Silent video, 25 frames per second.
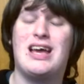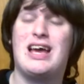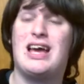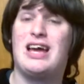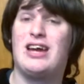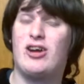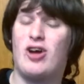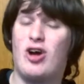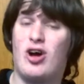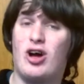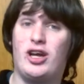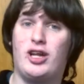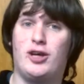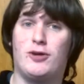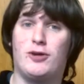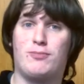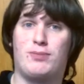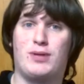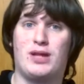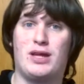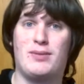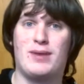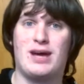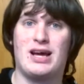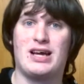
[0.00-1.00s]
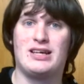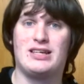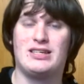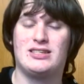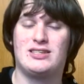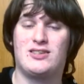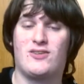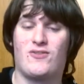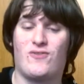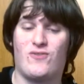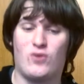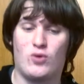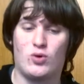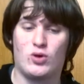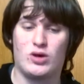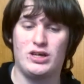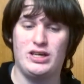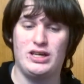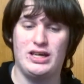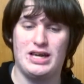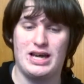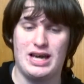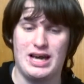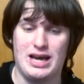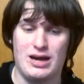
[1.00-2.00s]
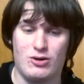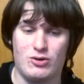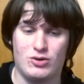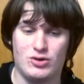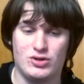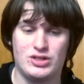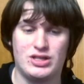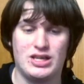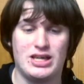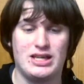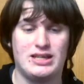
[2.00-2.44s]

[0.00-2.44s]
And audio playback is 40 hours.